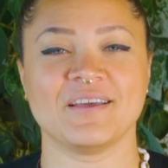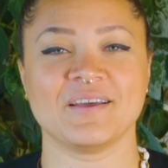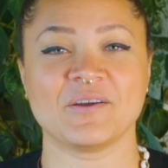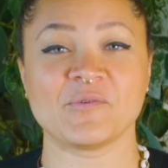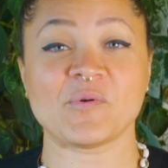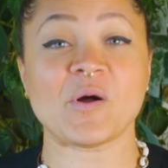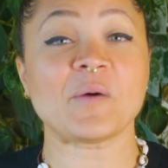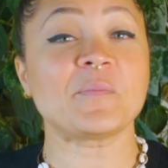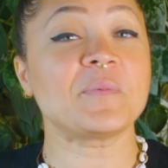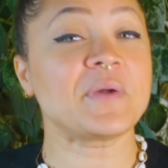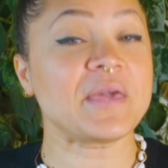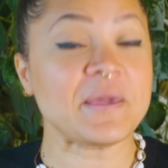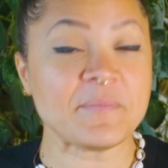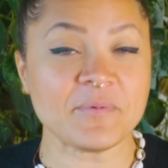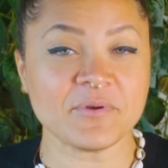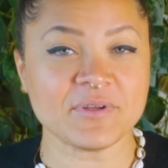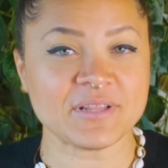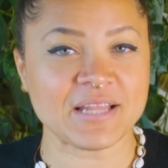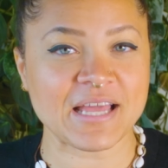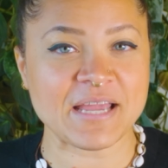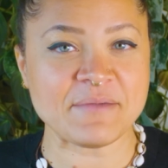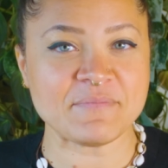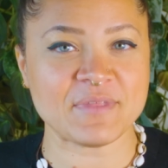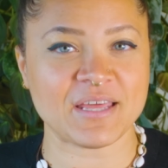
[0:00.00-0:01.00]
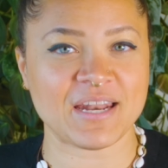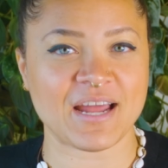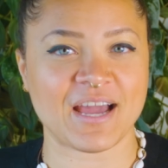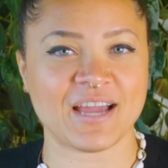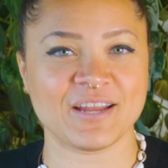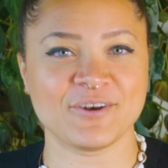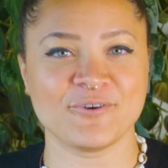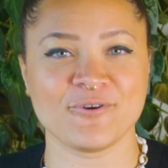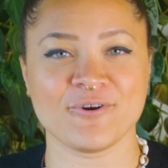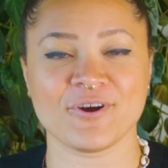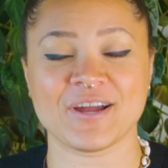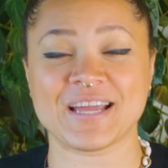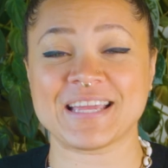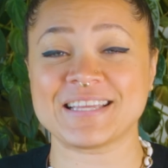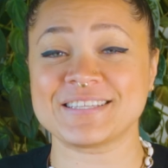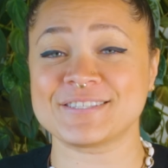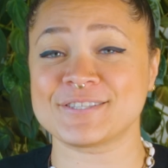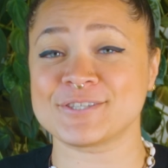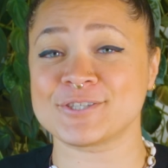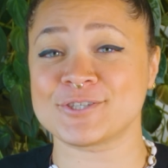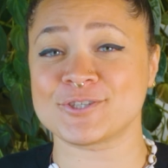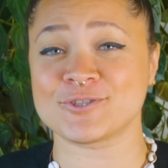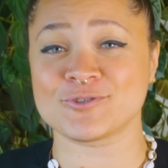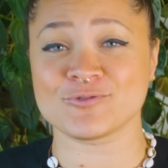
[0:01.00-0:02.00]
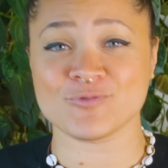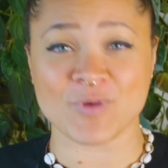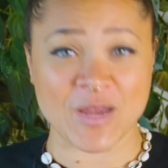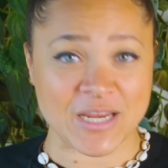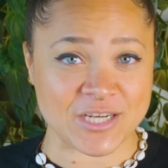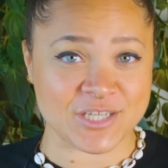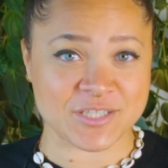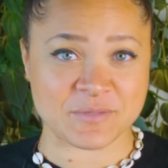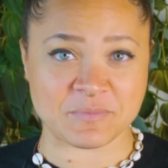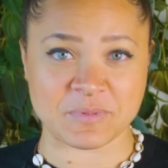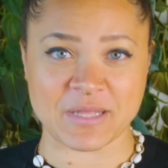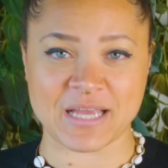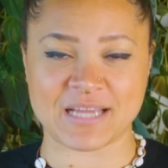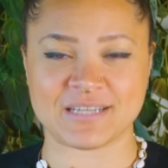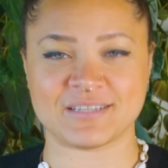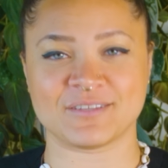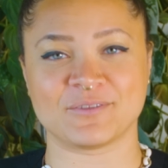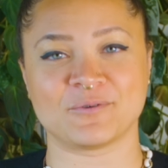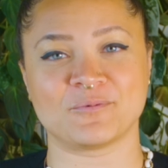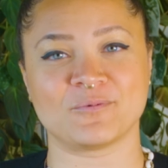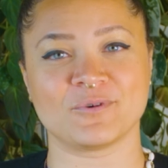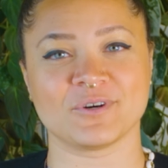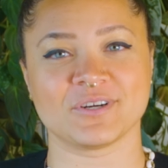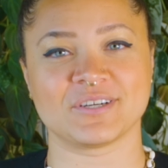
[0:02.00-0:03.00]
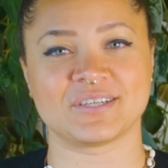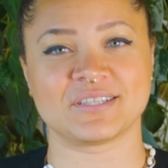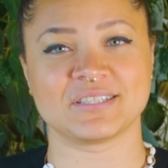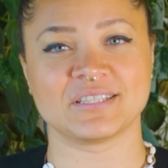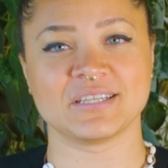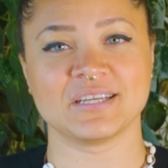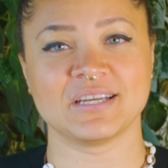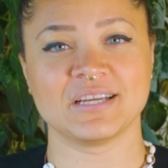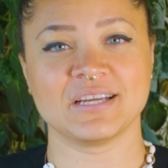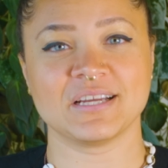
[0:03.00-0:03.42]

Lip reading: While people claim that Hydnora is the strangest plant in the world,